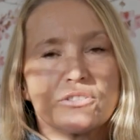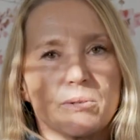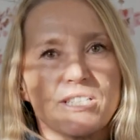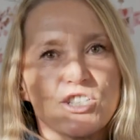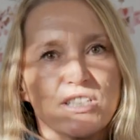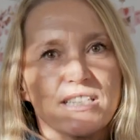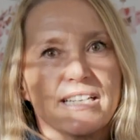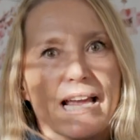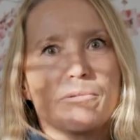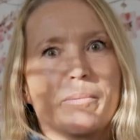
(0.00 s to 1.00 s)
question, isn't
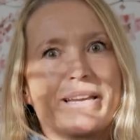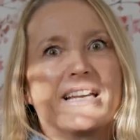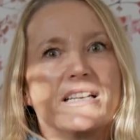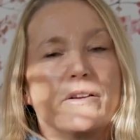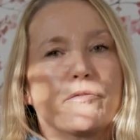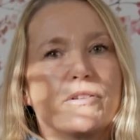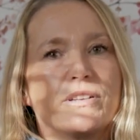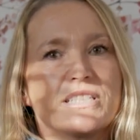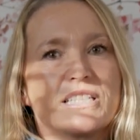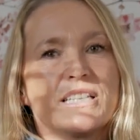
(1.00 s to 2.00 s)
it? Am I making a
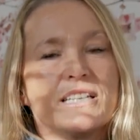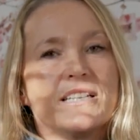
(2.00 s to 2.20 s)
difference?